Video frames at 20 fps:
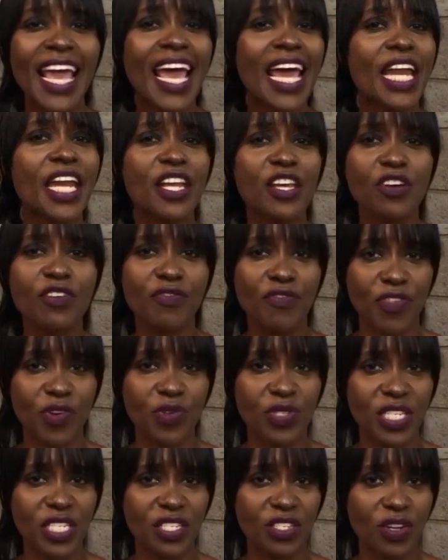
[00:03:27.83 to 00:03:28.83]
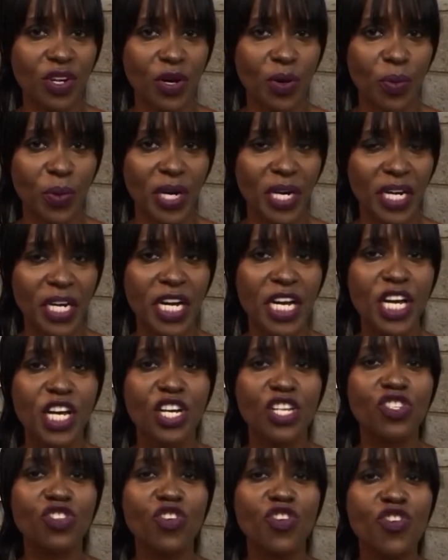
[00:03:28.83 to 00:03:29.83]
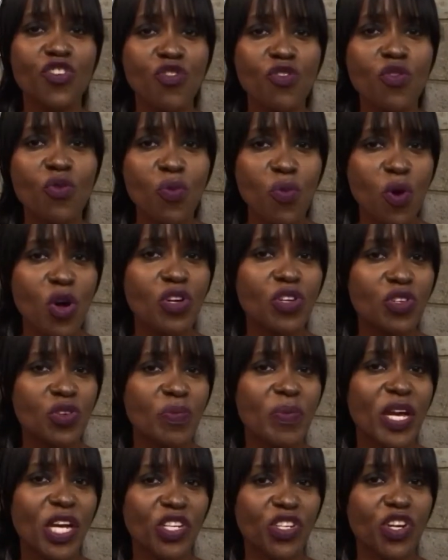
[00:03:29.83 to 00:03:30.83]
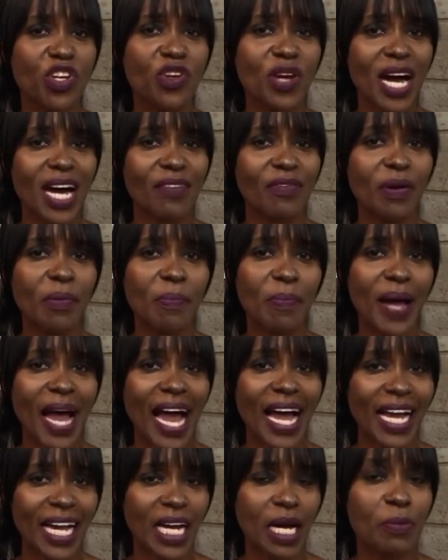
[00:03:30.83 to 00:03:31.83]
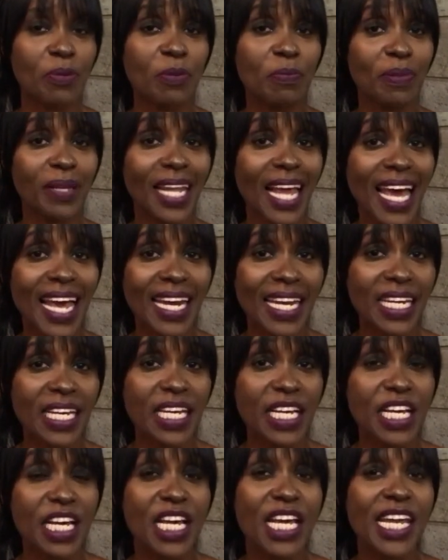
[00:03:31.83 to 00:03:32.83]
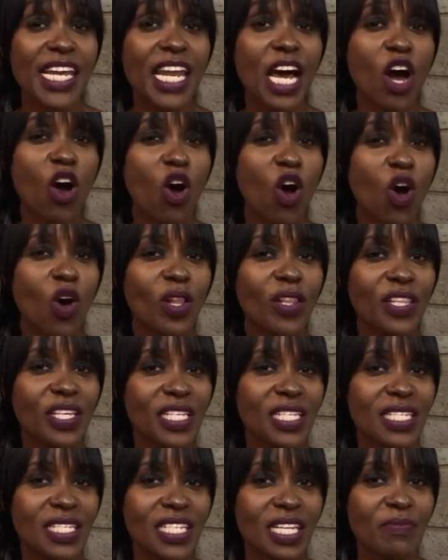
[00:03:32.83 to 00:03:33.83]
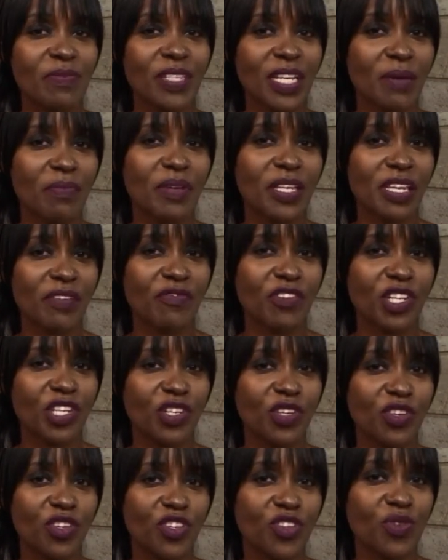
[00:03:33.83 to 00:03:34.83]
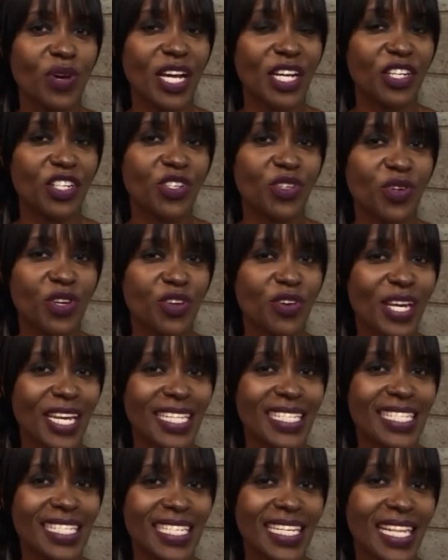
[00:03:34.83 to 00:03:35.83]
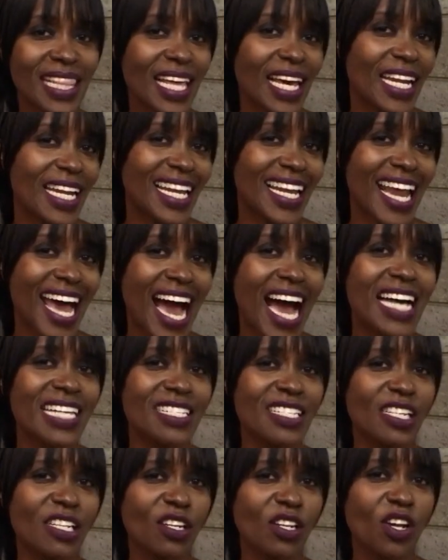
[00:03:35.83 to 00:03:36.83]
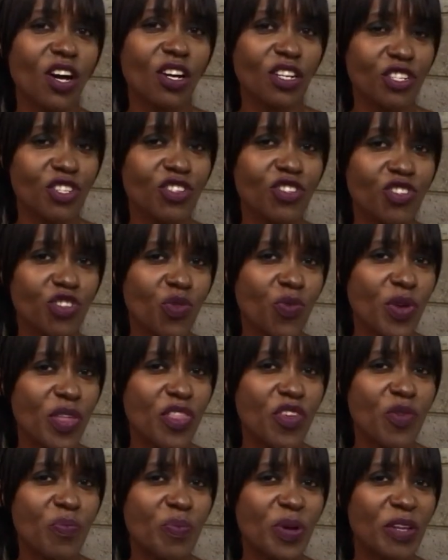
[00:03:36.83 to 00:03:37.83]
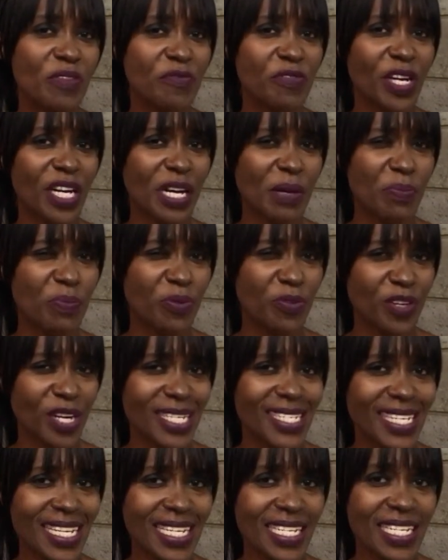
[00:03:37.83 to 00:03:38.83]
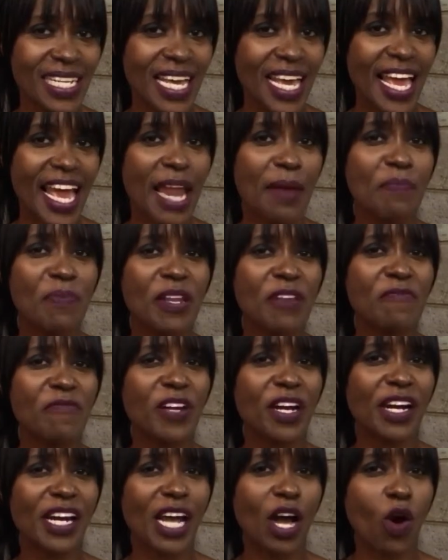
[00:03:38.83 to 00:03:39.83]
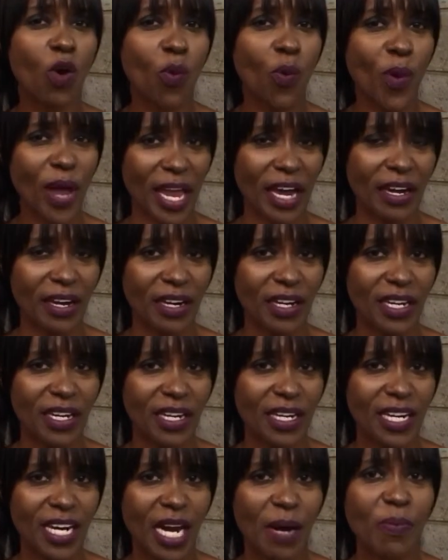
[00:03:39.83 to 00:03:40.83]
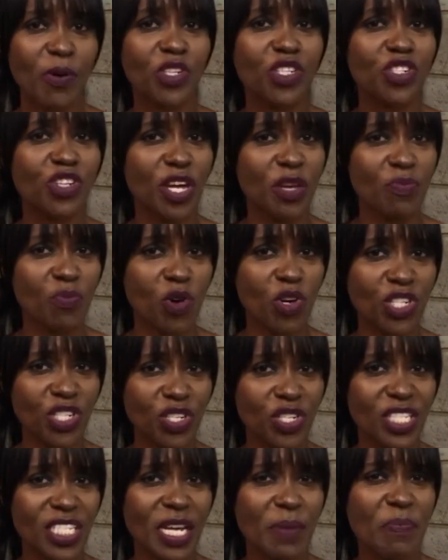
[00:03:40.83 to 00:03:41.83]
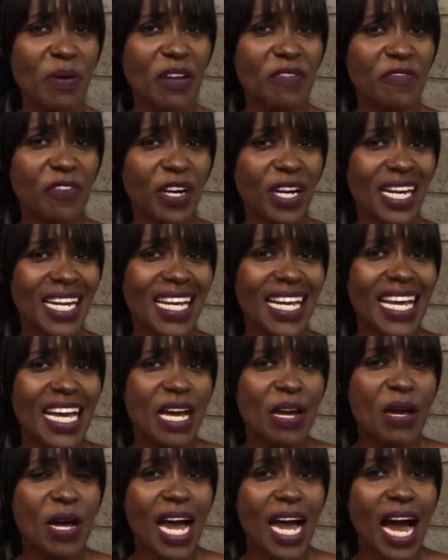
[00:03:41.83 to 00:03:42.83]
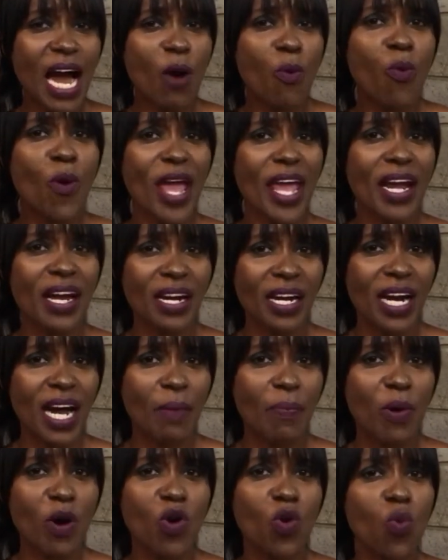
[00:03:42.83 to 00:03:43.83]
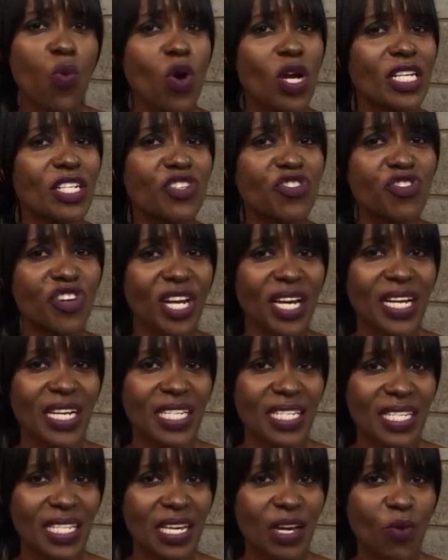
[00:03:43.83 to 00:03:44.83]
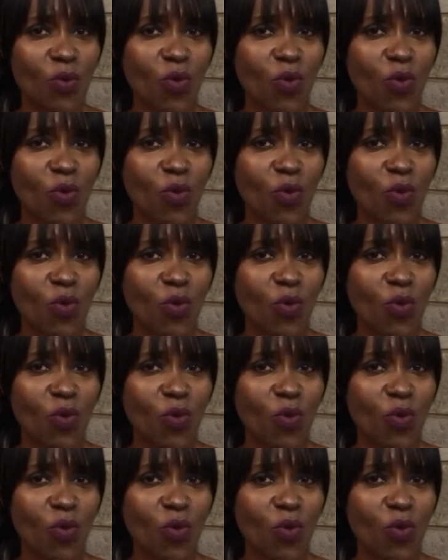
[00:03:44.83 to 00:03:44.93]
Any of those is going to work. So you want to make sure you have a backup plan. Now, all these tips that I'm giving you, you can see that it has a lot to do with you being very present and being very aware about your emotions, and being very aware about what things